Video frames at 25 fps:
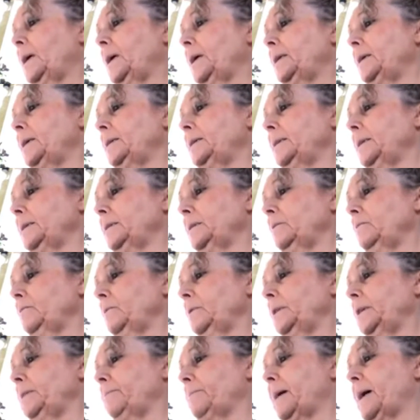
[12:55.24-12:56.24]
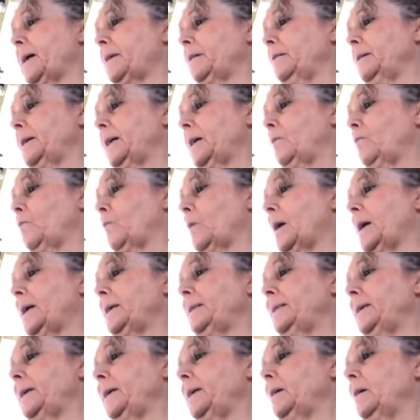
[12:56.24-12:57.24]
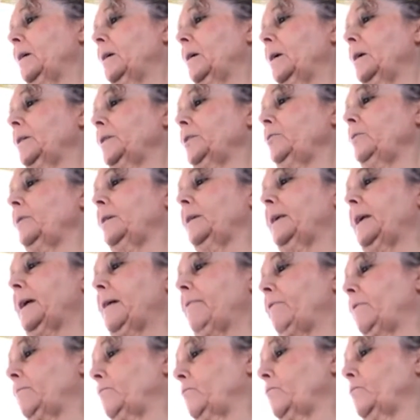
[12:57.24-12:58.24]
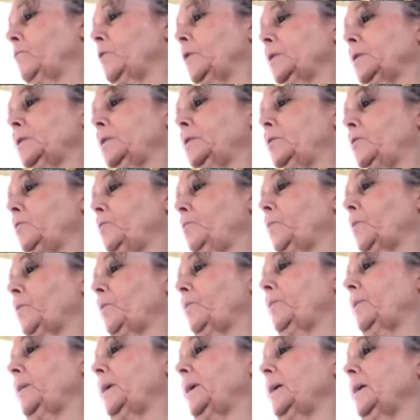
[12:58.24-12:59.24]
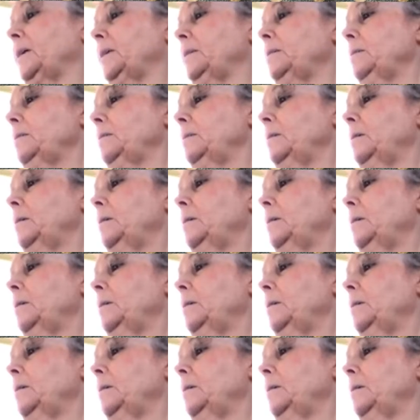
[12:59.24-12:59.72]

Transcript: And it doesn't really matter how wide they are. You can have them real super thin,